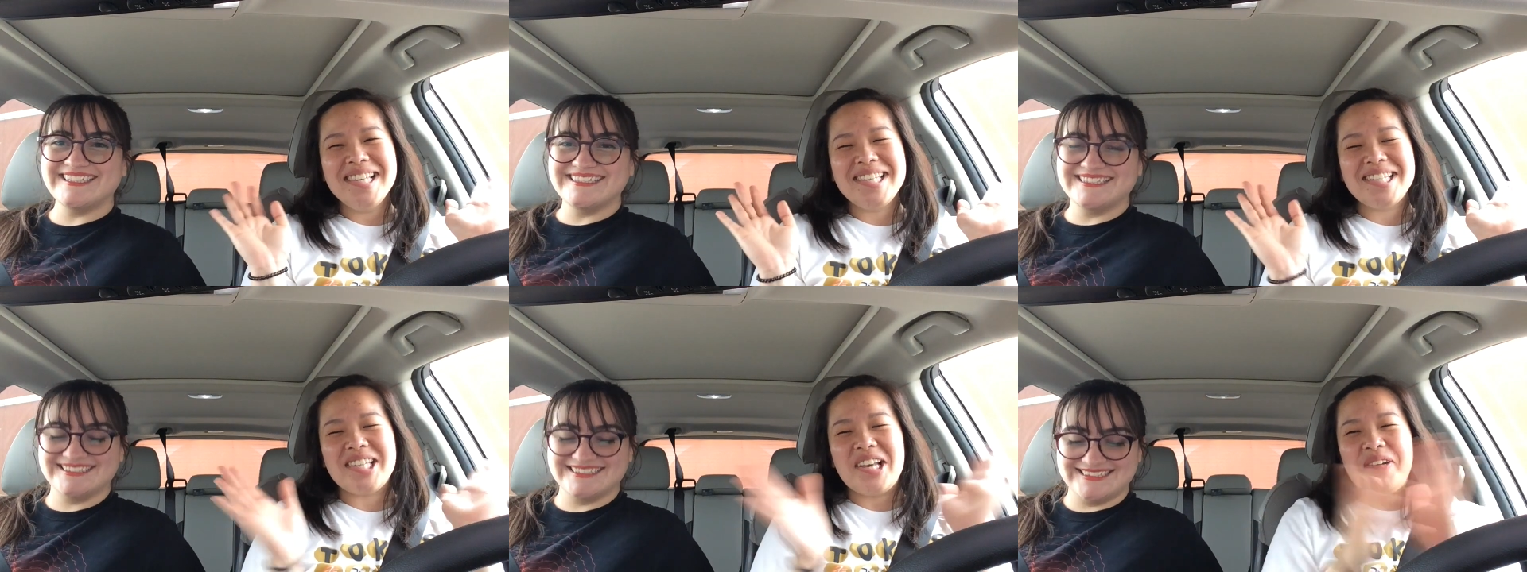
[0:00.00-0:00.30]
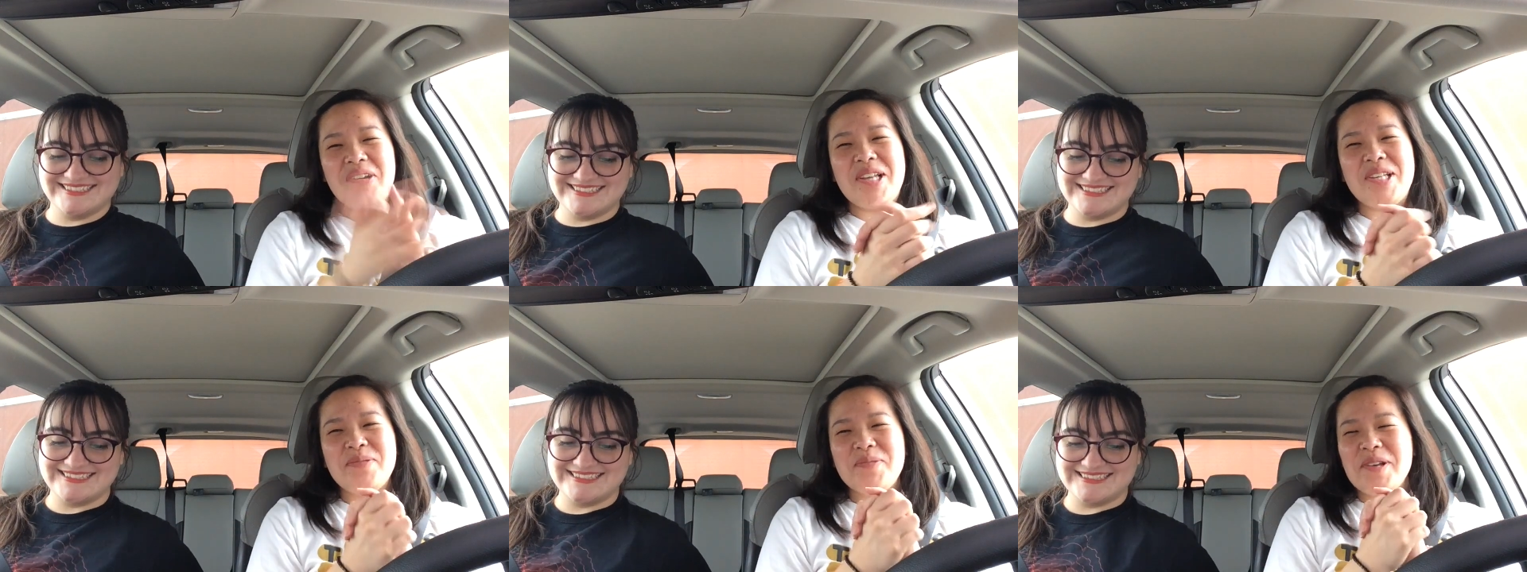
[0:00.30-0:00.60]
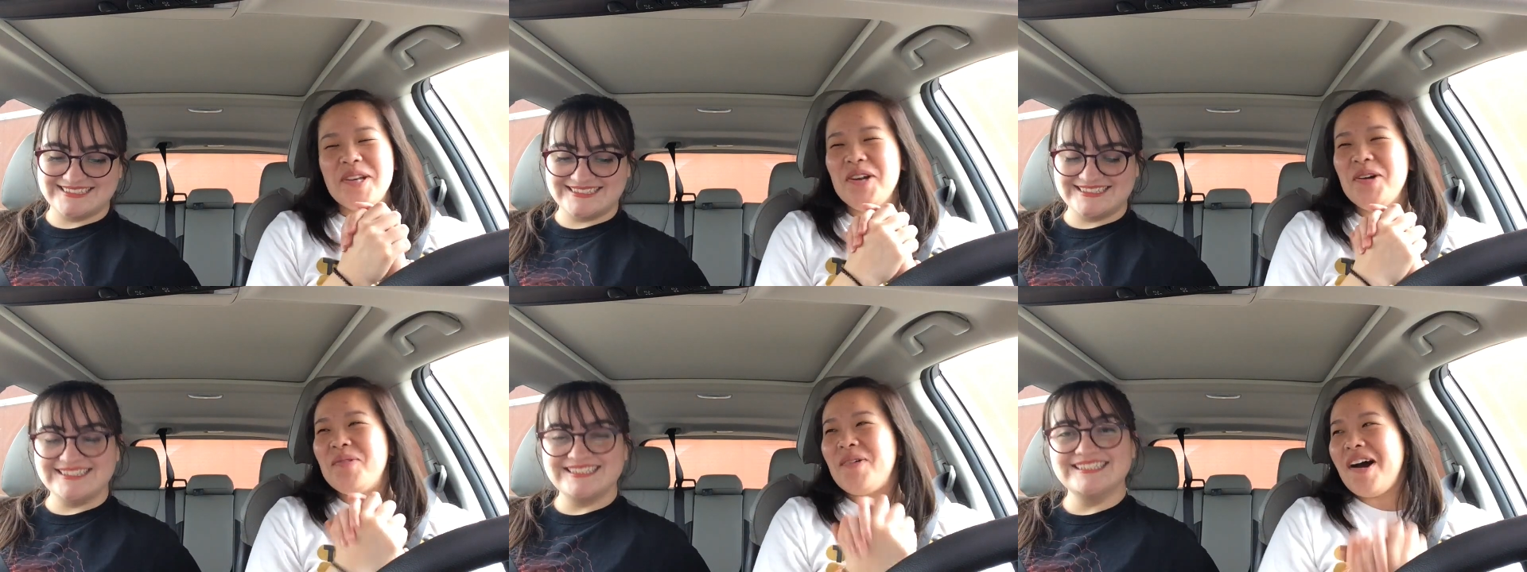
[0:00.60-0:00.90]
Speaker 1: so it's
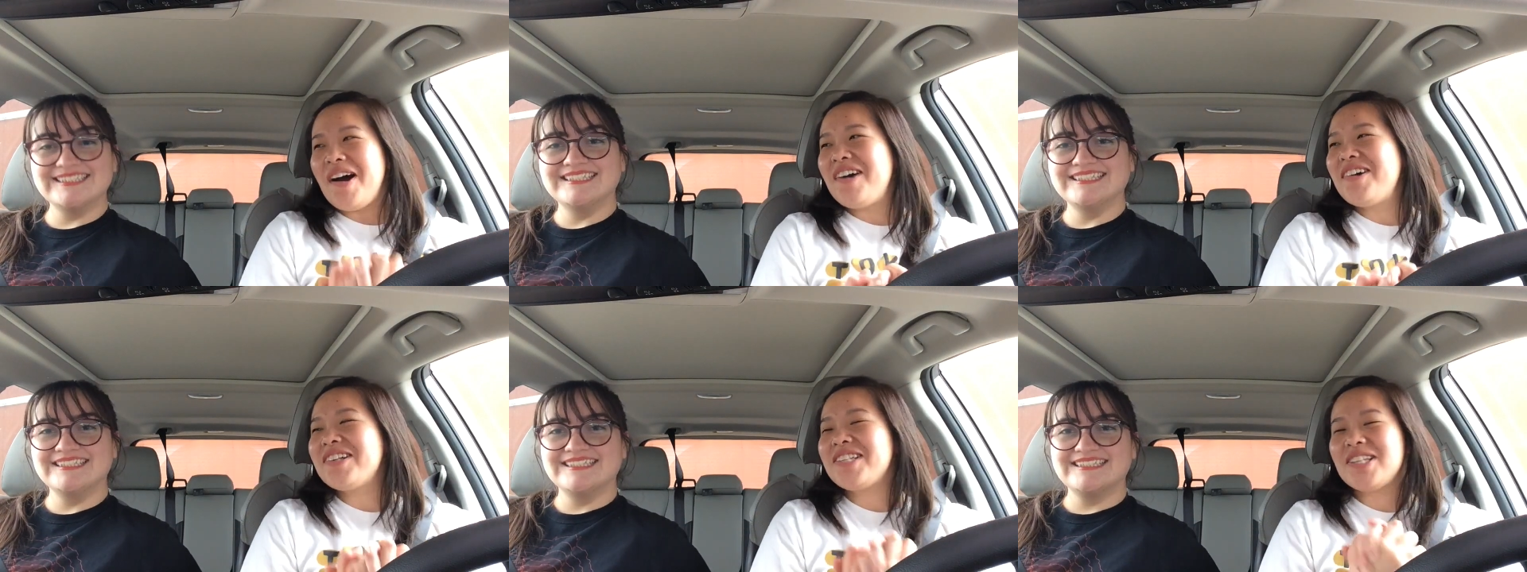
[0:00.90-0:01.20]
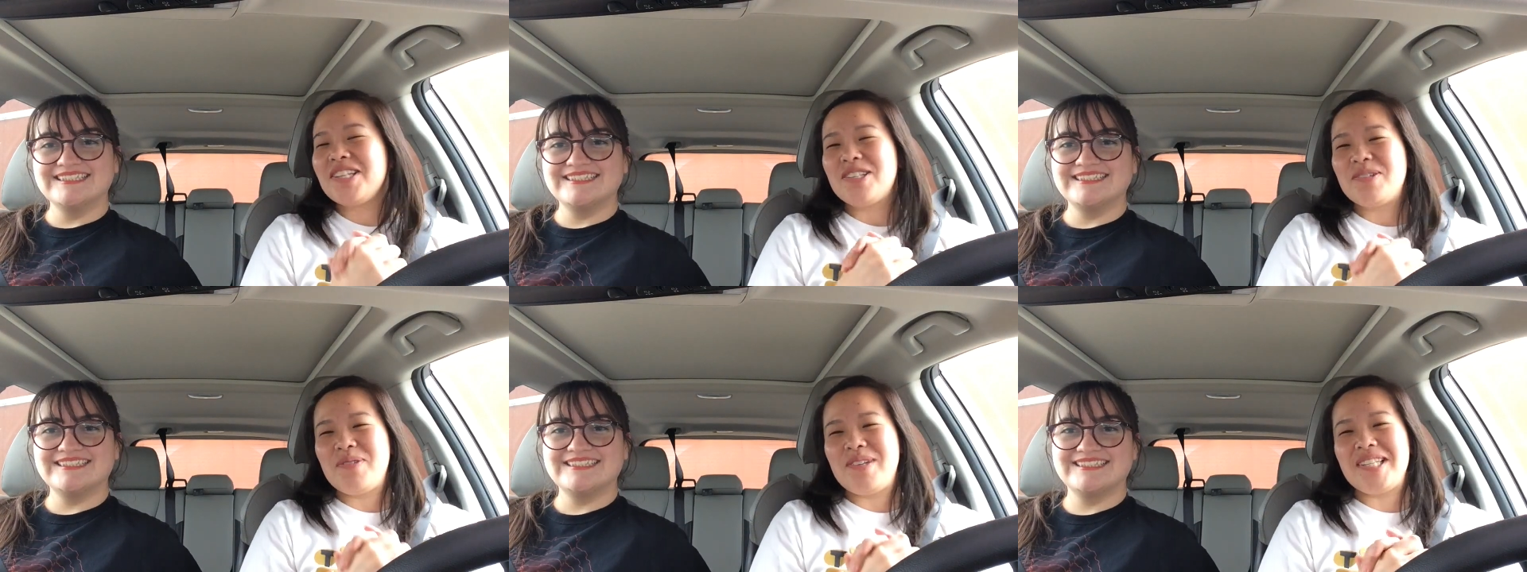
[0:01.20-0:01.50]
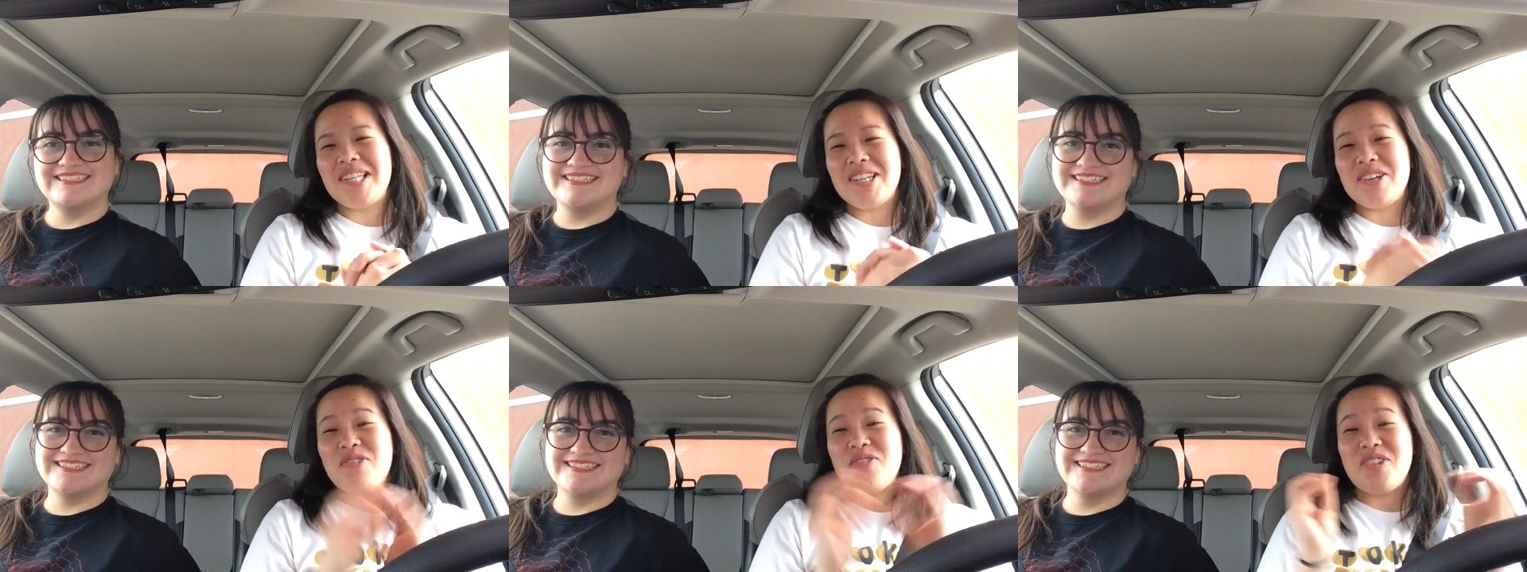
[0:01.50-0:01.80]
been a while since
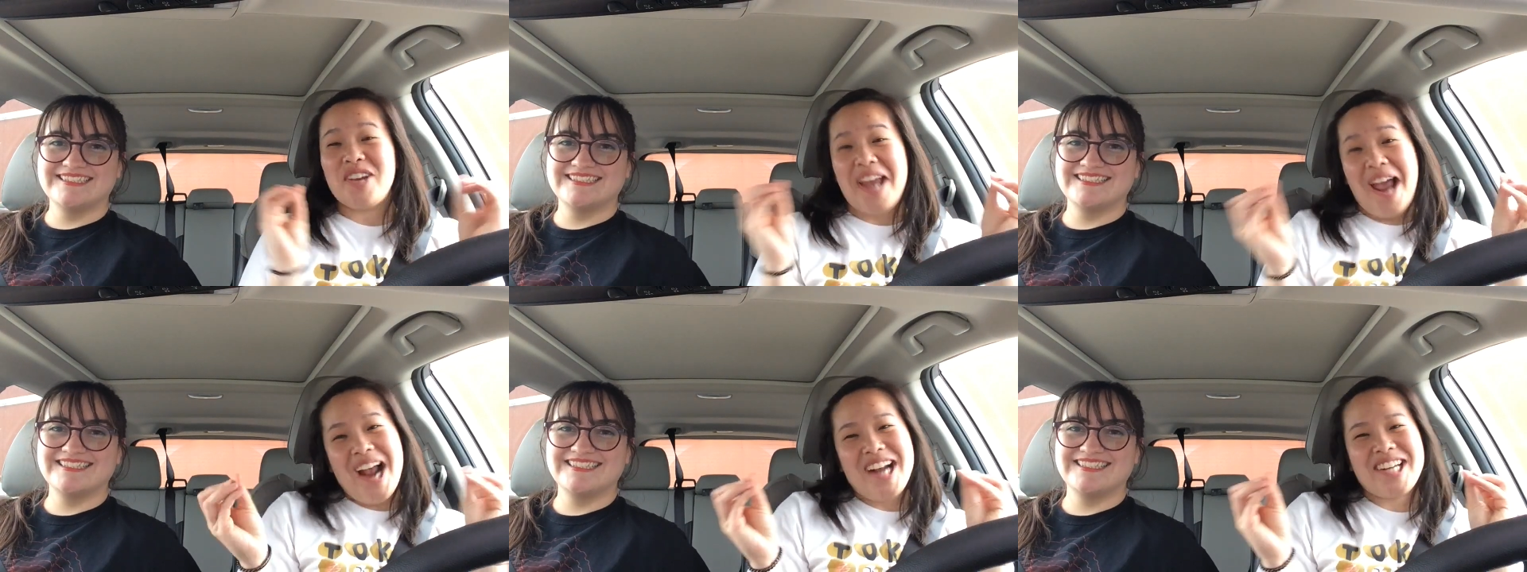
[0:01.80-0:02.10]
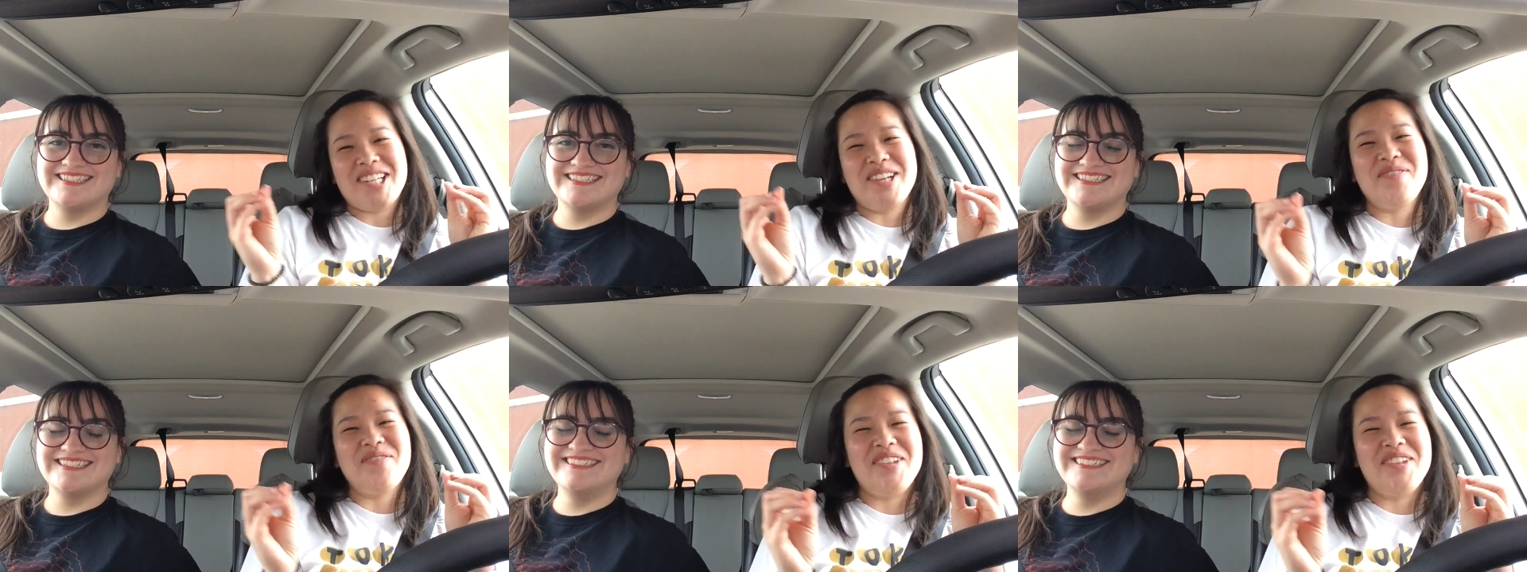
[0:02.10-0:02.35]
we did a reaction